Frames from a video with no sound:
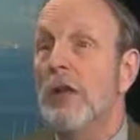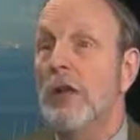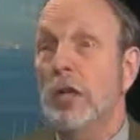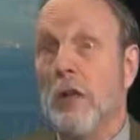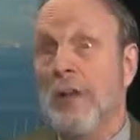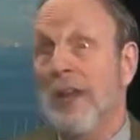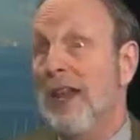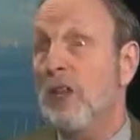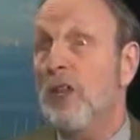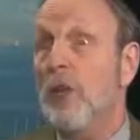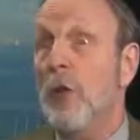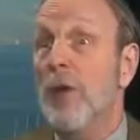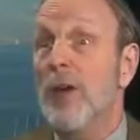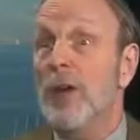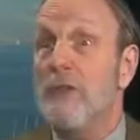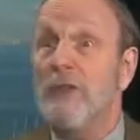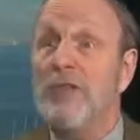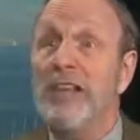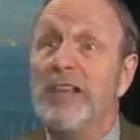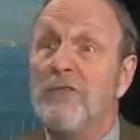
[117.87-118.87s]

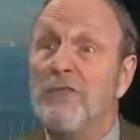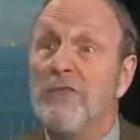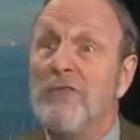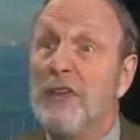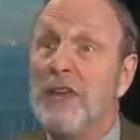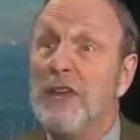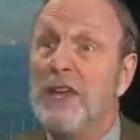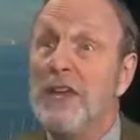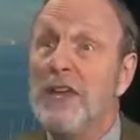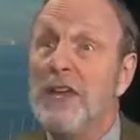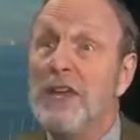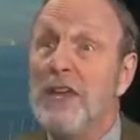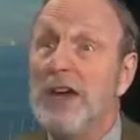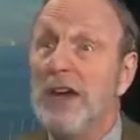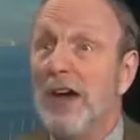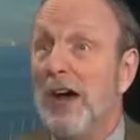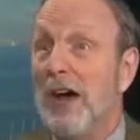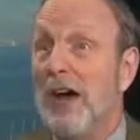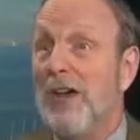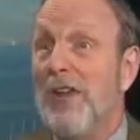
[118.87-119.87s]
humanitarian relief,
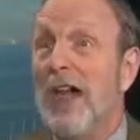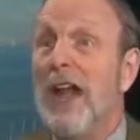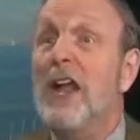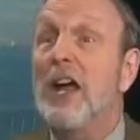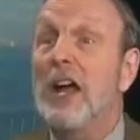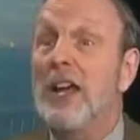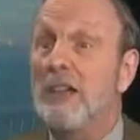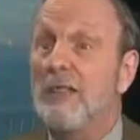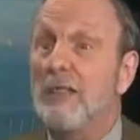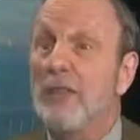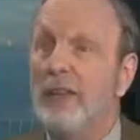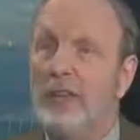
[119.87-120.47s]
uh, that kind of